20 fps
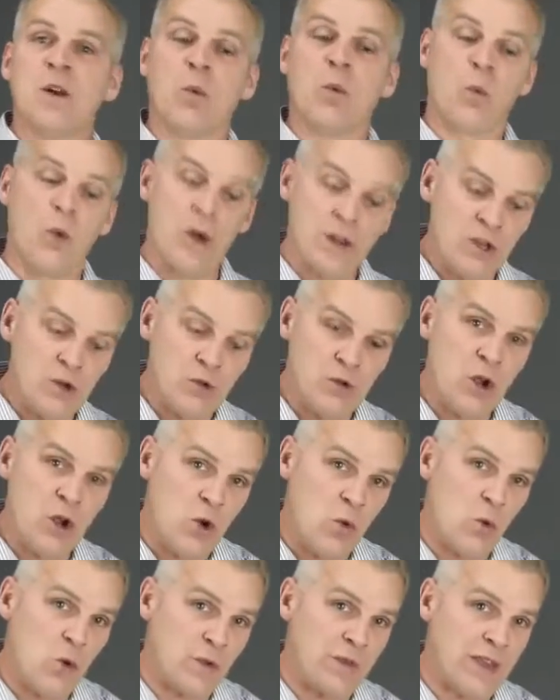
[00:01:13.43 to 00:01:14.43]
When you
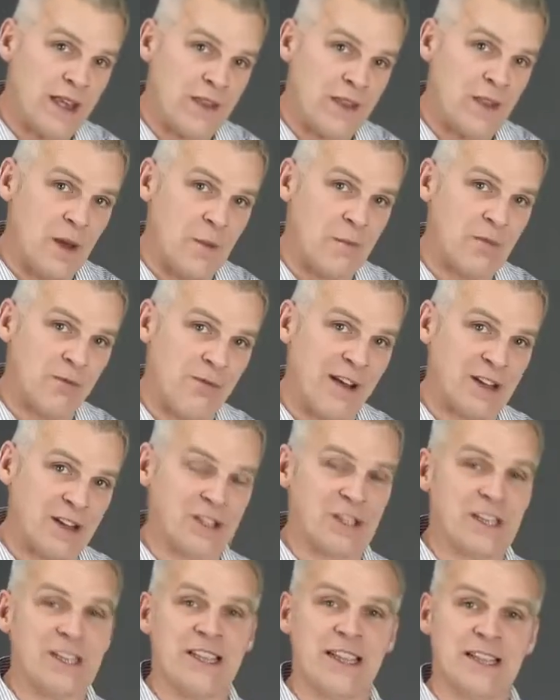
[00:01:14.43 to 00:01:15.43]
know what that number
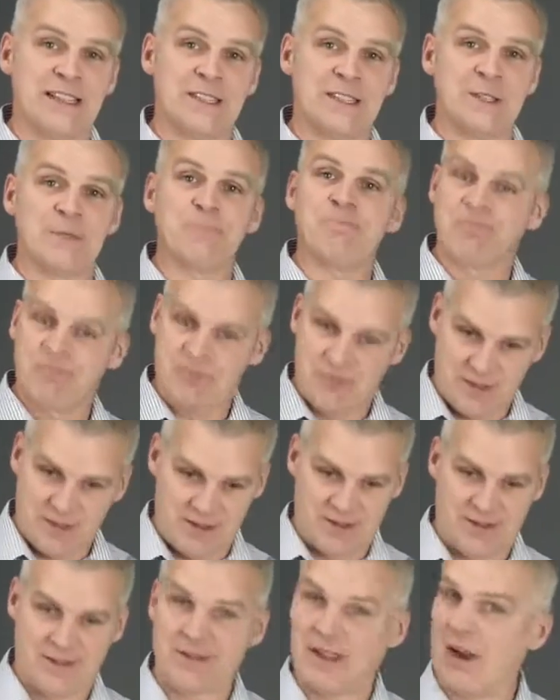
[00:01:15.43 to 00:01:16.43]
actually is,
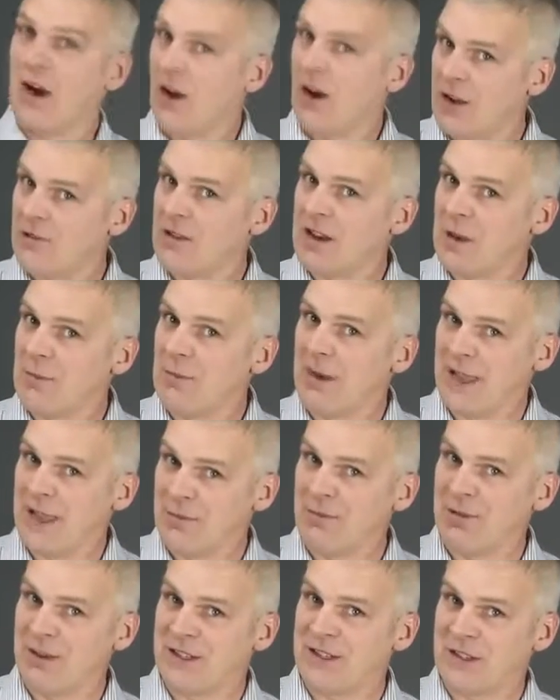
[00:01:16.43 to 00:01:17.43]
now, I run a
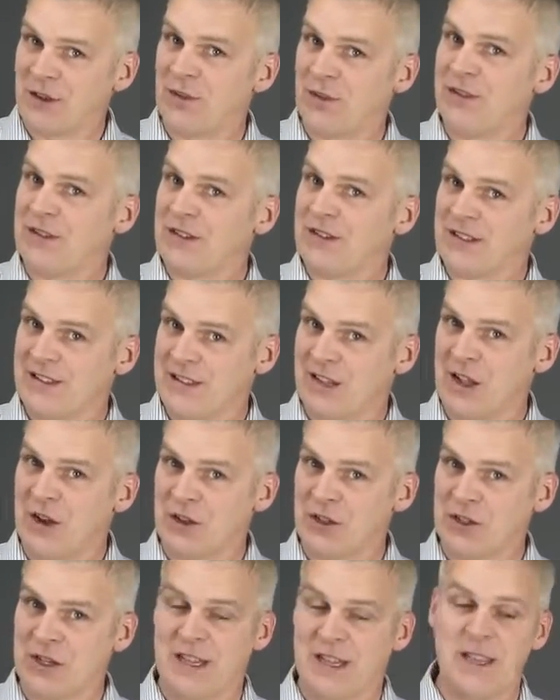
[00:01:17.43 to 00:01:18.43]
paperless office
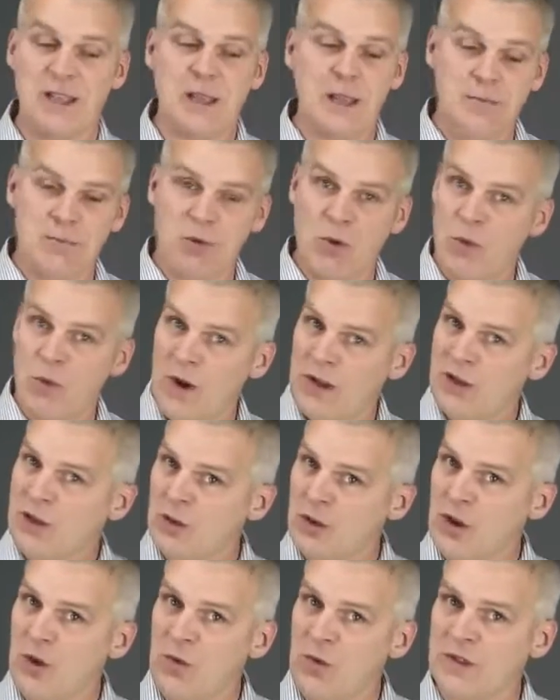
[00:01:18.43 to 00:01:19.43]
largely, but when you
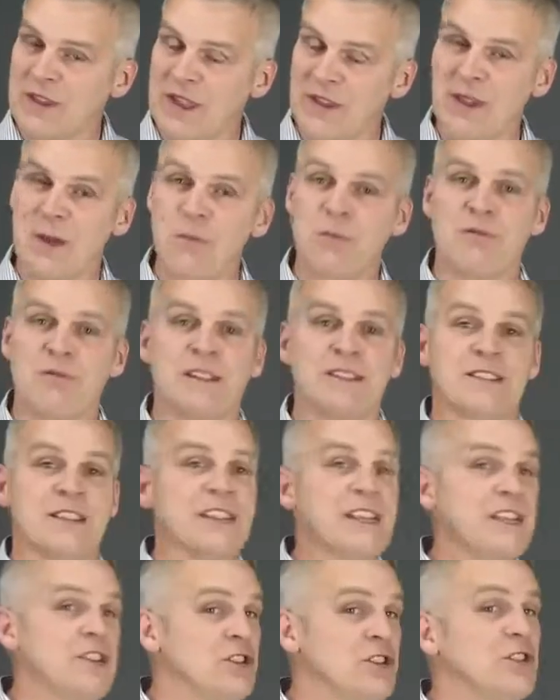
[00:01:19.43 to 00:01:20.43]
know what that number is, I
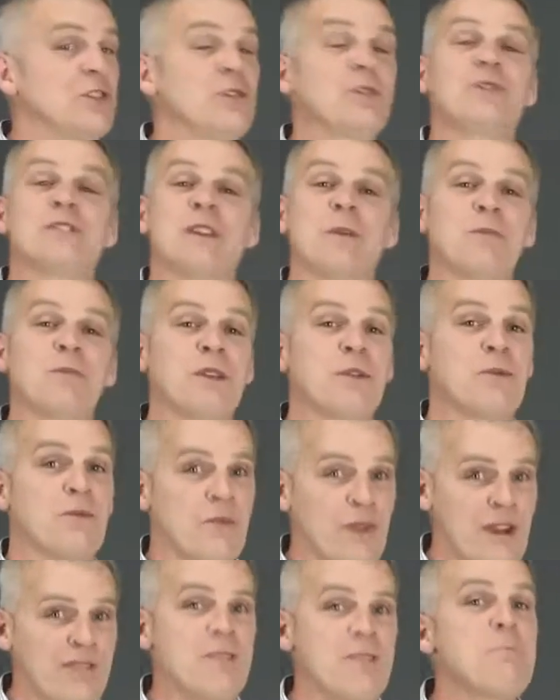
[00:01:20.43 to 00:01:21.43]
need you to do something
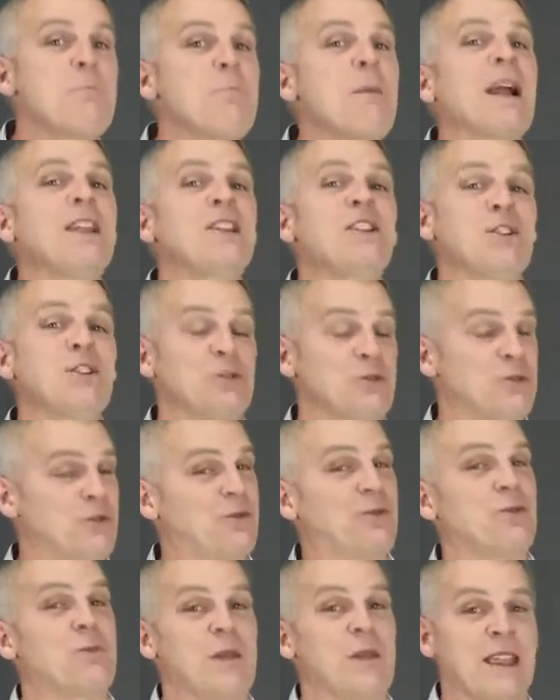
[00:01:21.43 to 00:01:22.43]
very manual
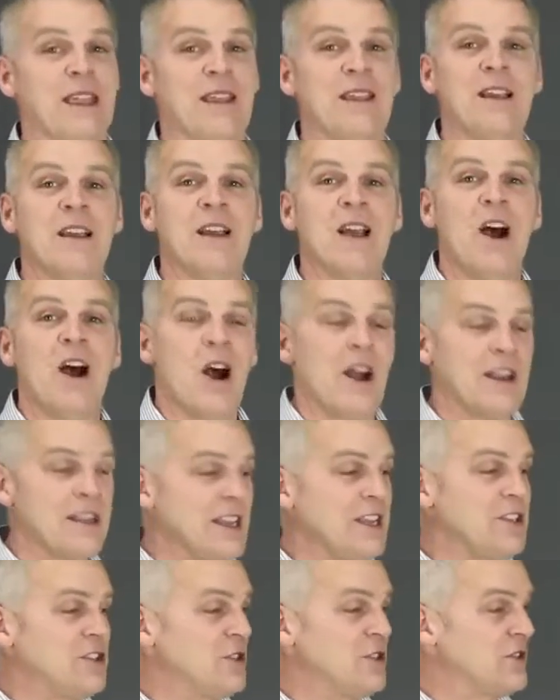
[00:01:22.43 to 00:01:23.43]
for me. I
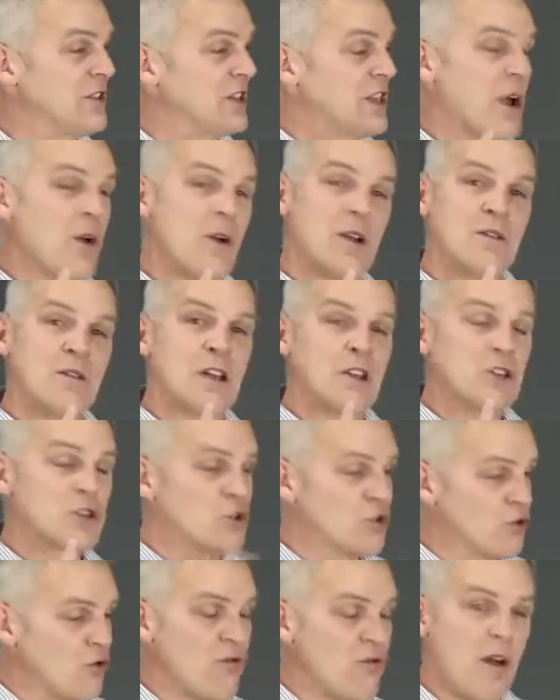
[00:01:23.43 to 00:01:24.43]
need you to go and
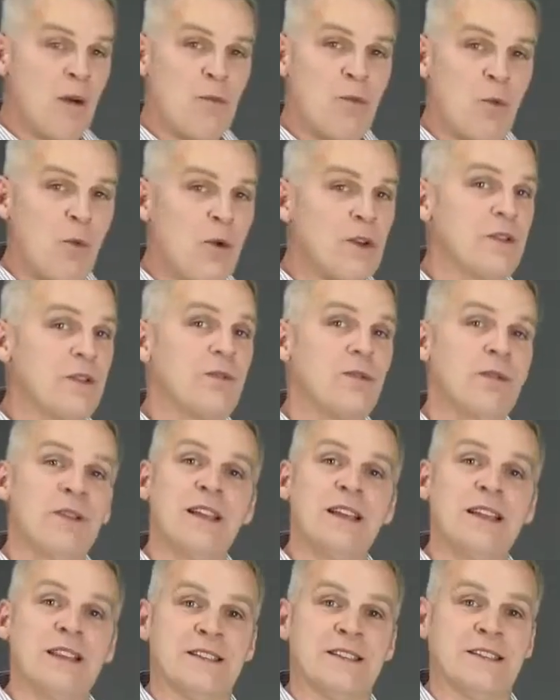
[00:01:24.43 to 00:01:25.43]
draw up one of
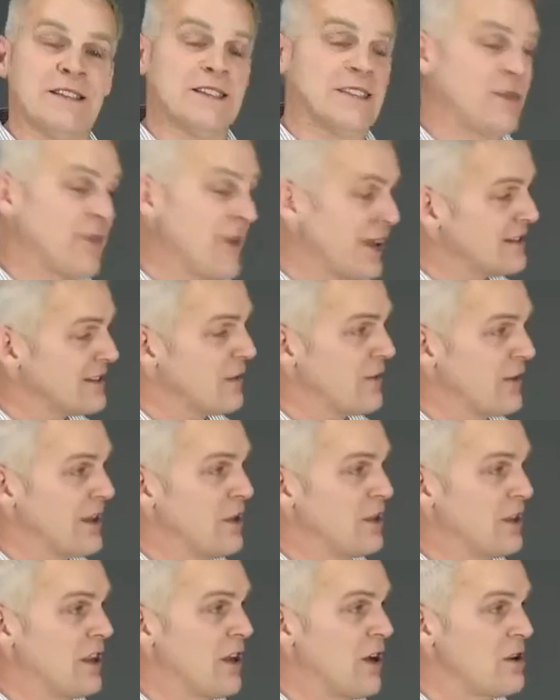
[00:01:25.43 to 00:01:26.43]
these. It's
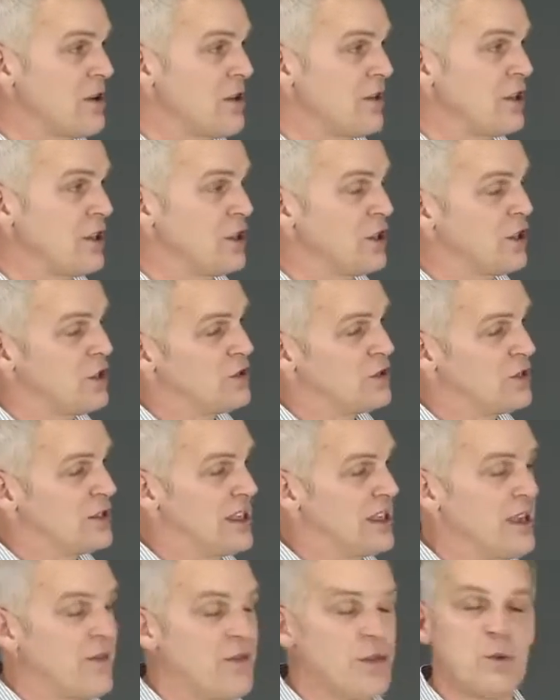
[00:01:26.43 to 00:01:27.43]
effectively the kind of thing that you'd
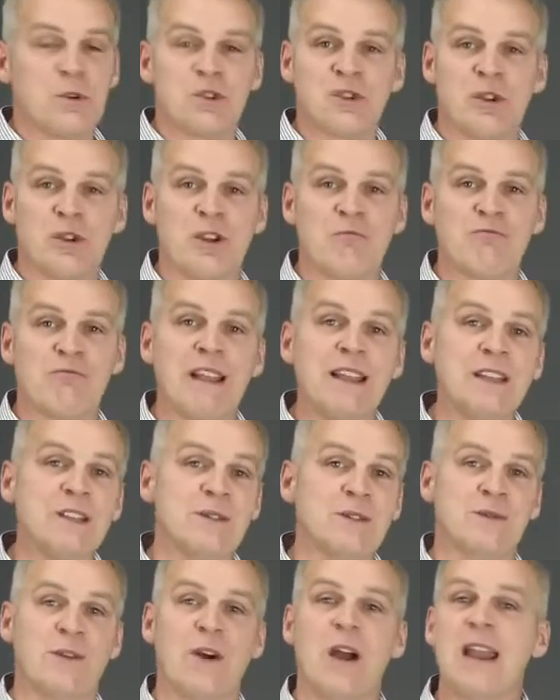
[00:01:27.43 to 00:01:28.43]
see if you were trying to
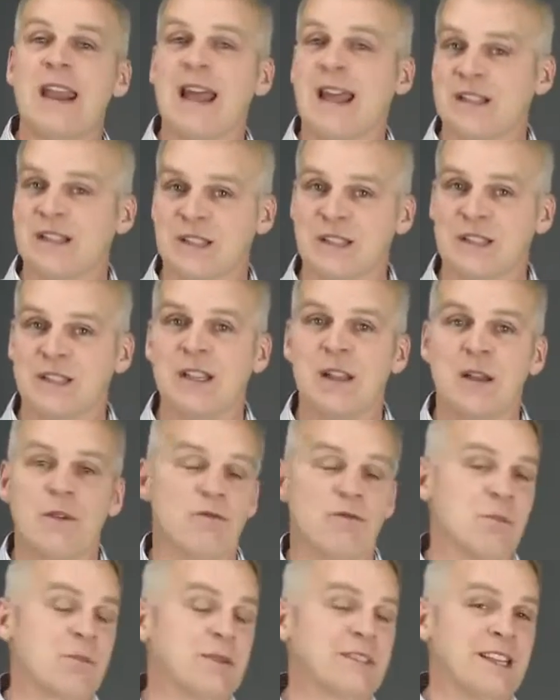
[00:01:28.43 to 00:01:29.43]
raise finance
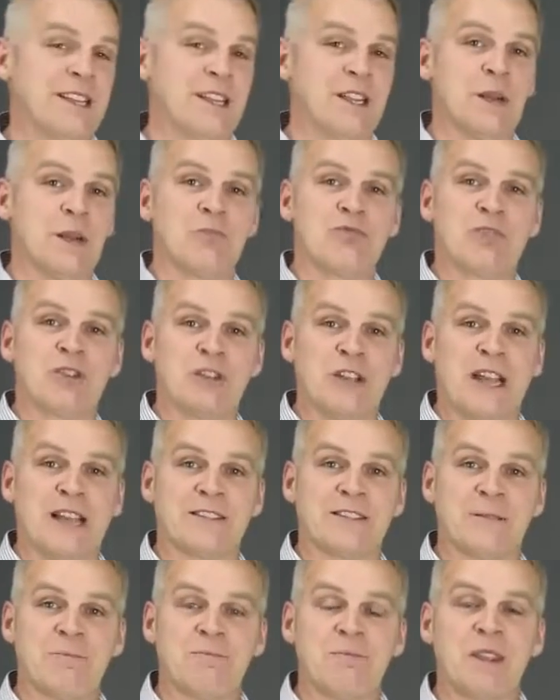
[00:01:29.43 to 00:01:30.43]
for a particular
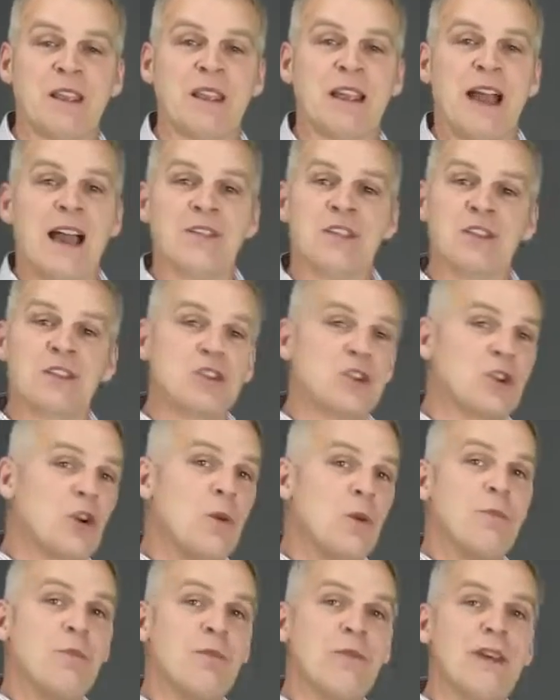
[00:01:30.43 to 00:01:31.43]
project. At the
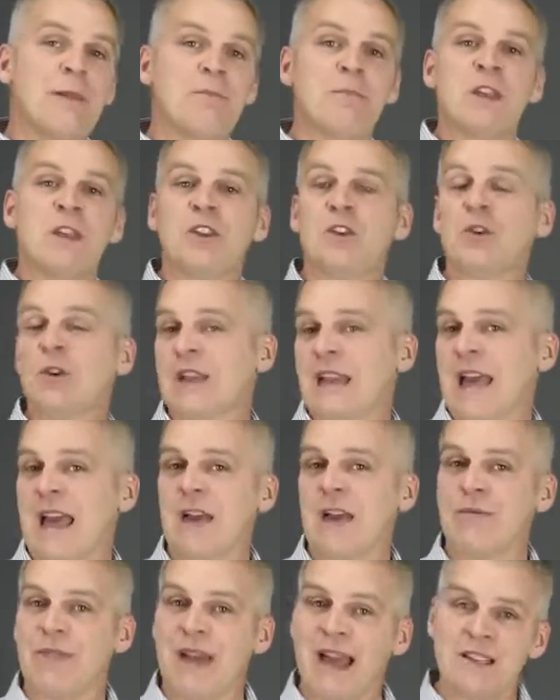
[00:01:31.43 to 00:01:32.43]
top of it, you're going to
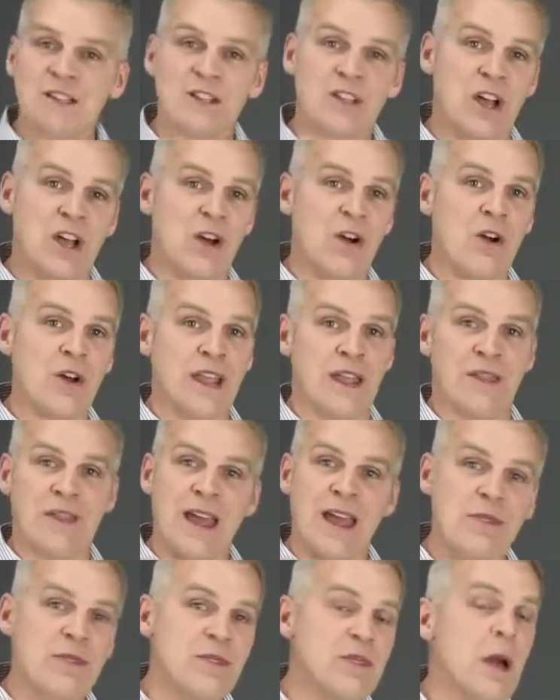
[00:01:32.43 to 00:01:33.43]
have that target,
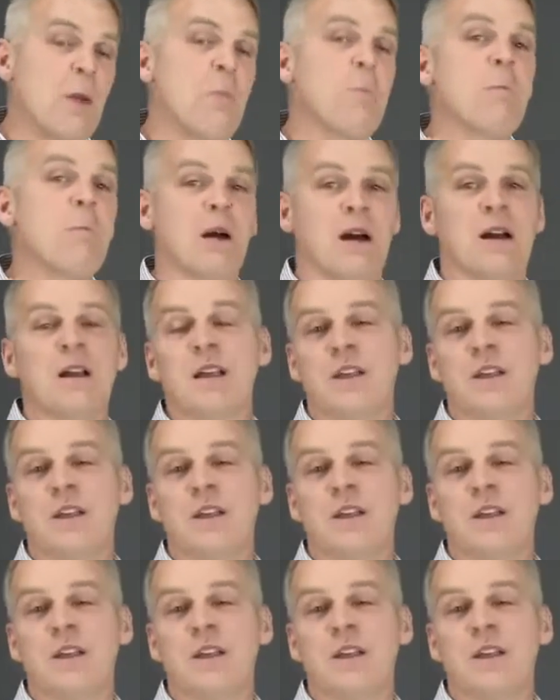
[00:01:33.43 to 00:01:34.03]
that number